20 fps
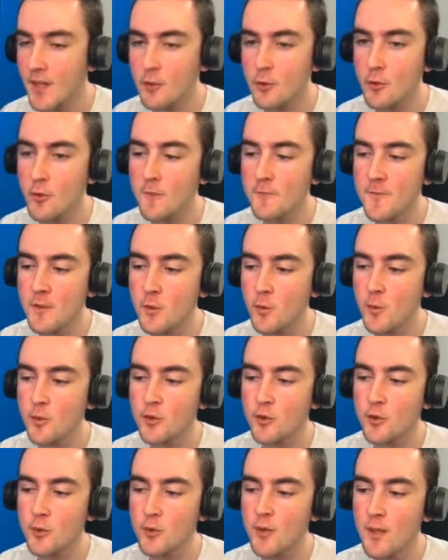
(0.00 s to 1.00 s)
know if this was
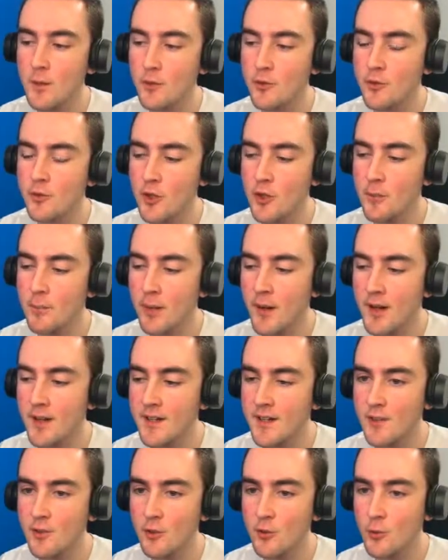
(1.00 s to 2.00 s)
the dude that was
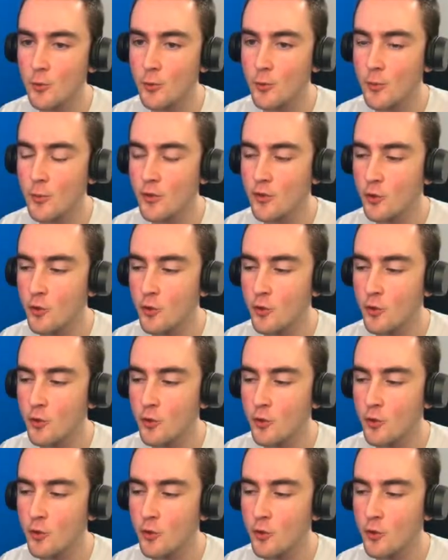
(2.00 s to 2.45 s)
third-partying the dude we saw